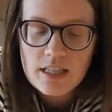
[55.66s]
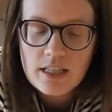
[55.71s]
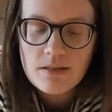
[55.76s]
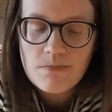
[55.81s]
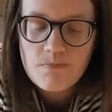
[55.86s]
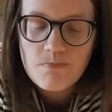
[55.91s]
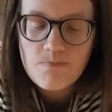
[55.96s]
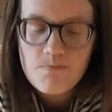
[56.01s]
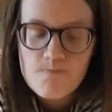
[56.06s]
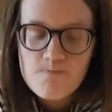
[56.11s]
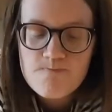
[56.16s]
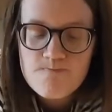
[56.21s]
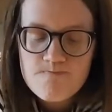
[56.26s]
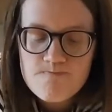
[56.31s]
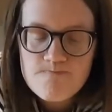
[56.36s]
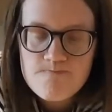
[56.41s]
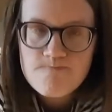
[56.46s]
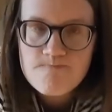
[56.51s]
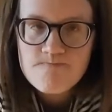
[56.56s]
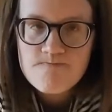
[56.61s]
It
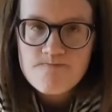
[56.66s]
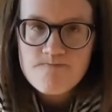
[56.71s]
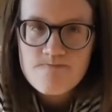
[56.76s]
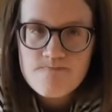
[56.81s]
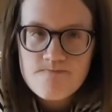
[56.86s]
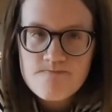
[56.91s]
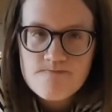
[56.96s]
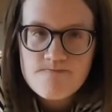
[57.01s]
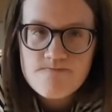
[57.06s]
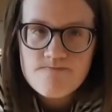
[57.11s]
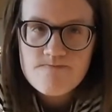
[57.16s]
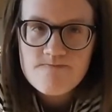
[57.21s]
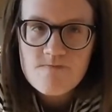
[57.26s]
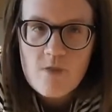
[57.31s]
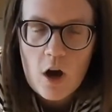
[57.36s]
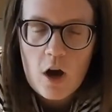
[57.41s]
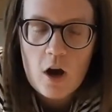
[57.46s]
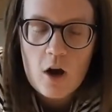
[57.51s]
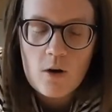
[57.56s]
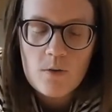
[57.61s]
just meant flat. It didn't
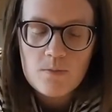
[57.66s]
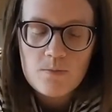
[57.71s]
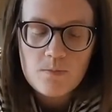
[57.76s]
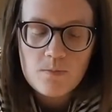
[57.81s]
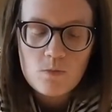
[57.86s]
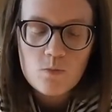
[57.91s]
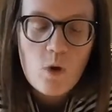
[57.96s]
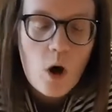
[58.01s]
mean actual pancakes.